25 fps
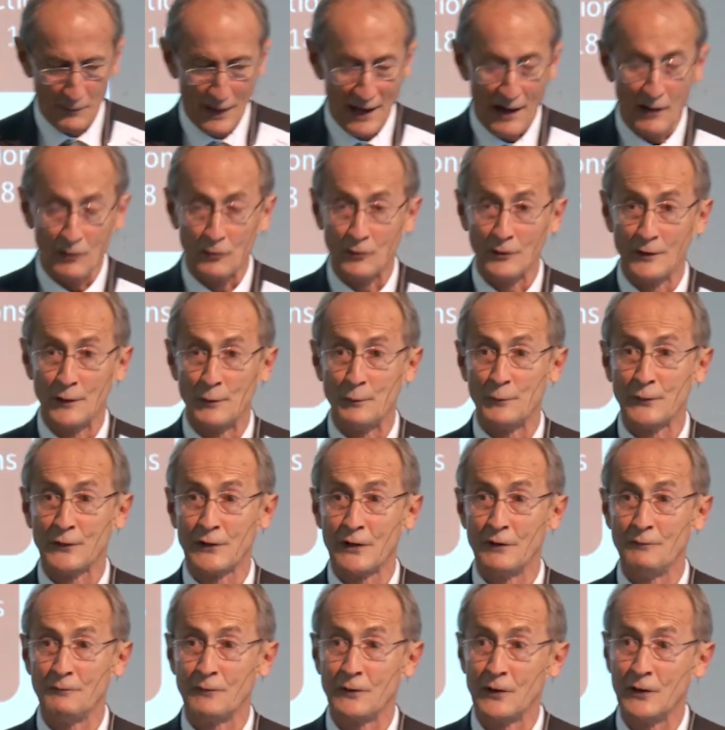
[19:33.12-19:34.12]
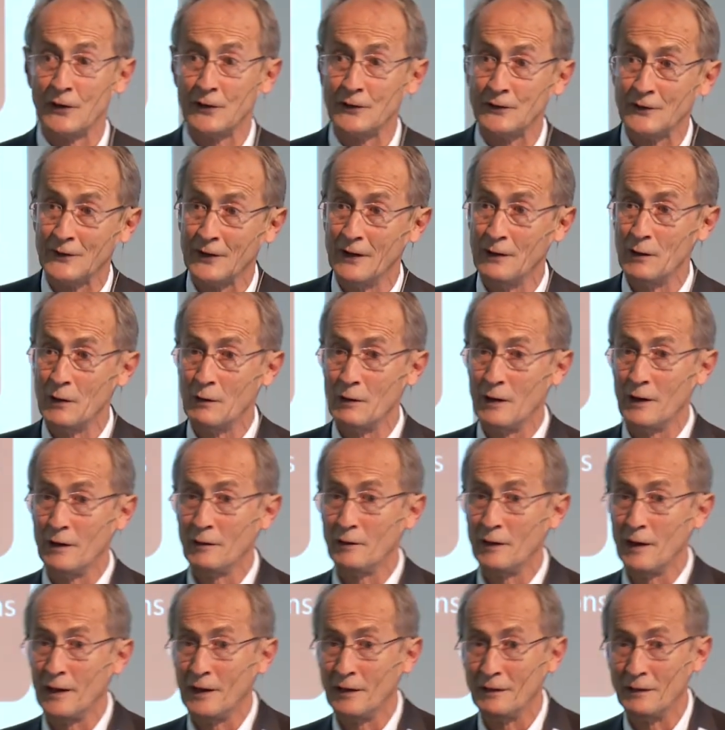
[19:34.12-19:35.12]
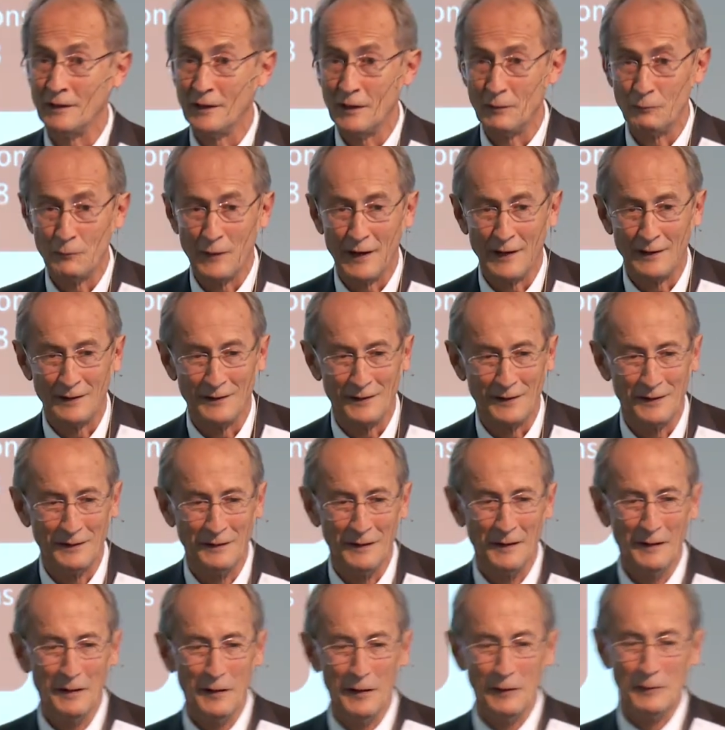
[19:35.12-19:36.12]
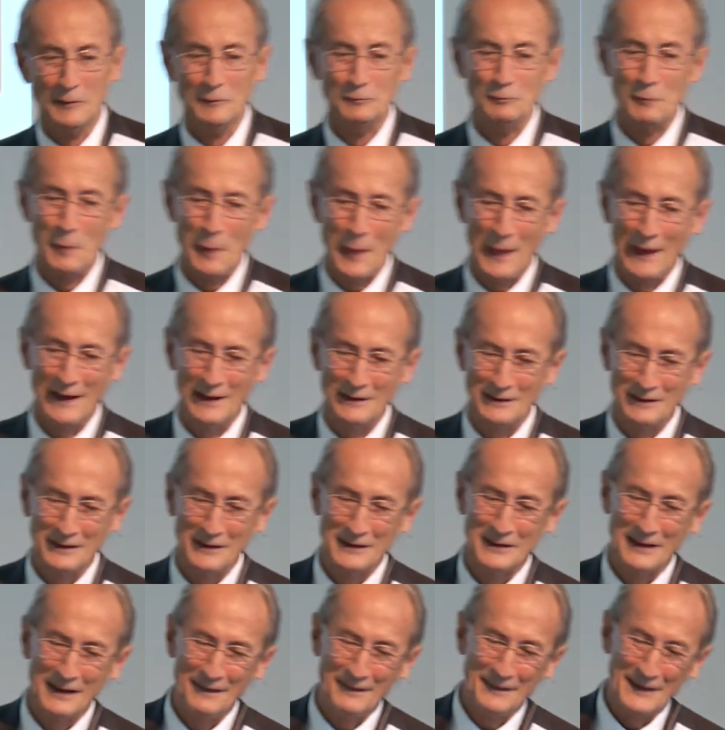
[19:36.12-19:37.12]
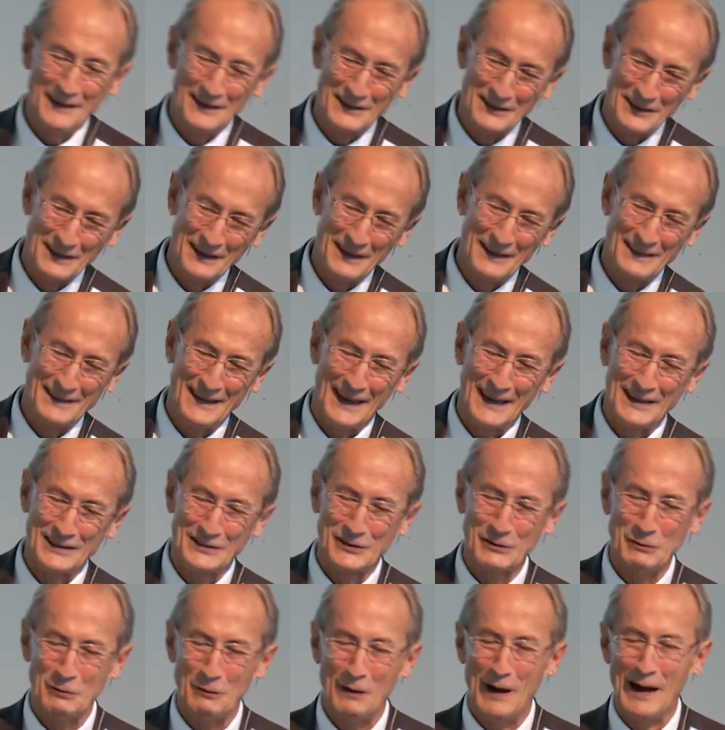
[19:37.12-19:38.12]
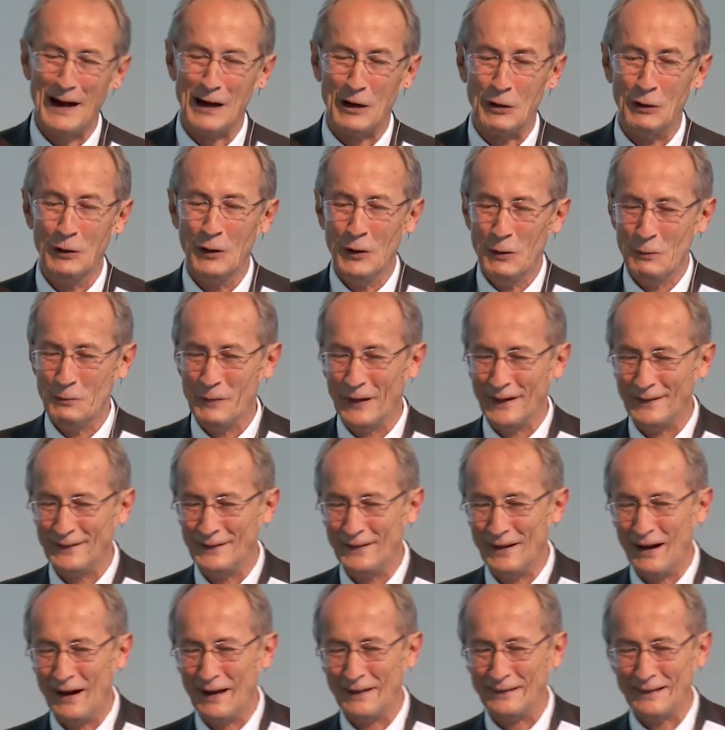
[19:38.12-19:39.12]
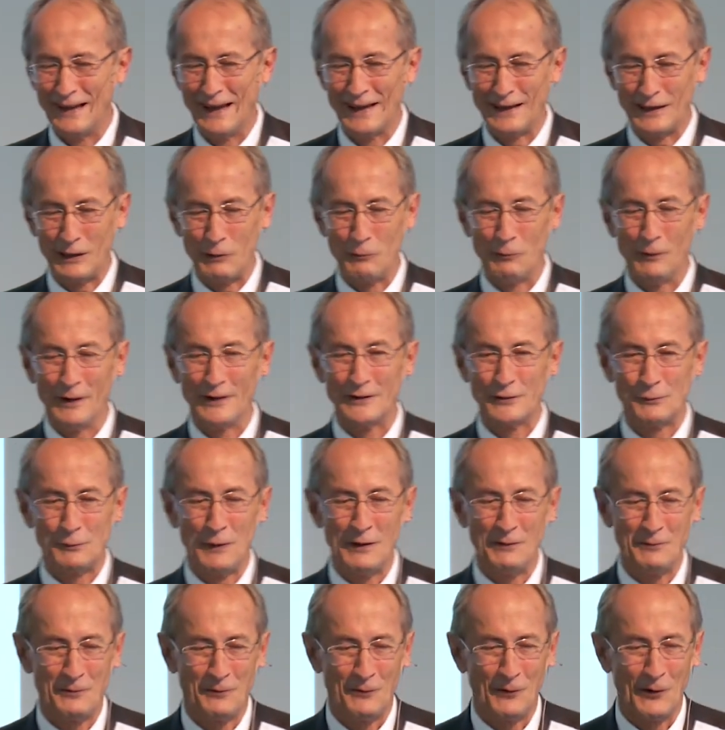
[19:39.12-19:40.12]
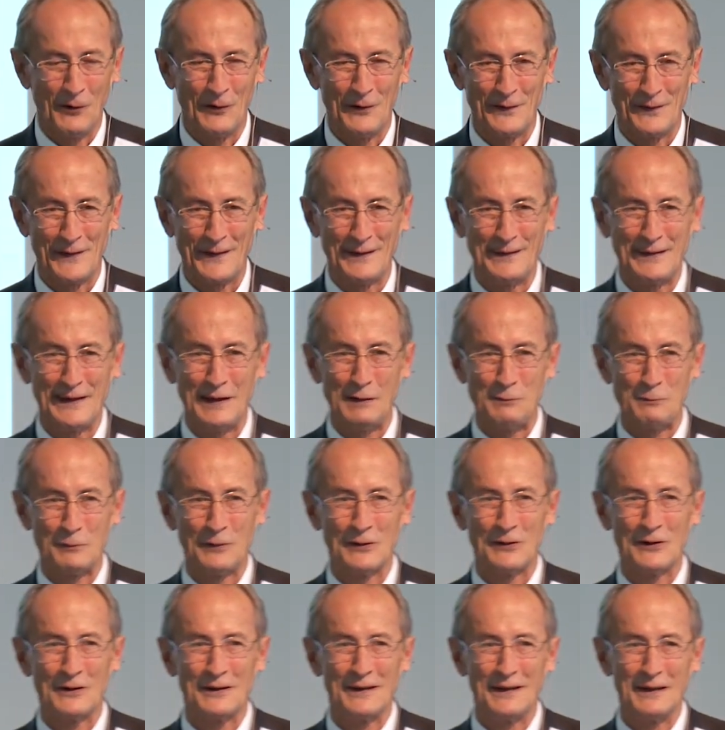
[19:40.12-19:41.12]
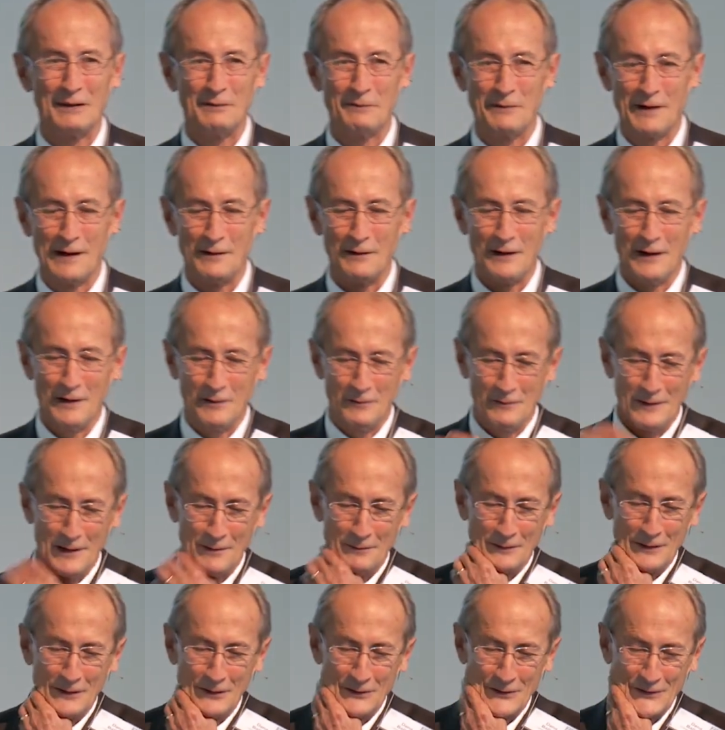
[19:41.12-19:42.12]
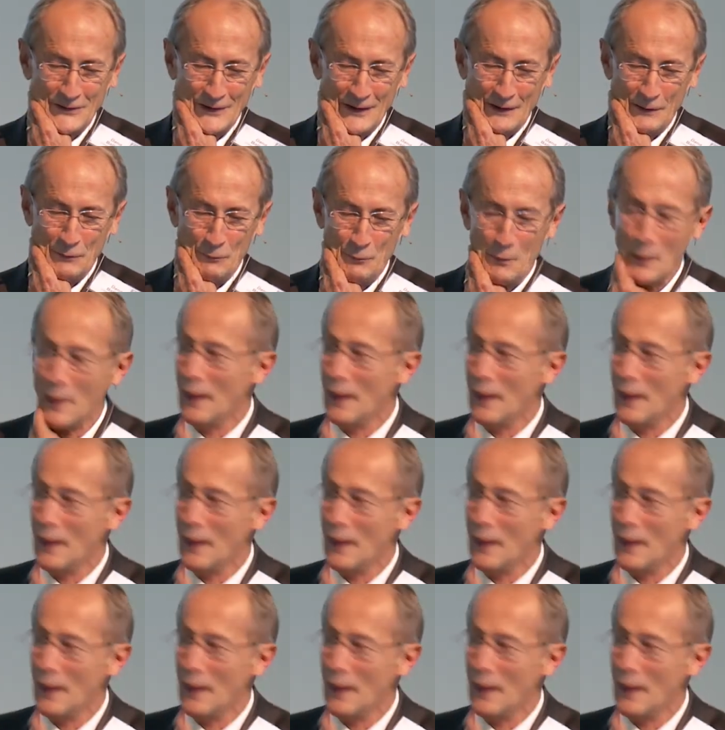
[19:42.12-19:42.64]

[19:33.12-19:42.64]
algorithms converge, and it takes a while, but not like it was before the deep learning revolution.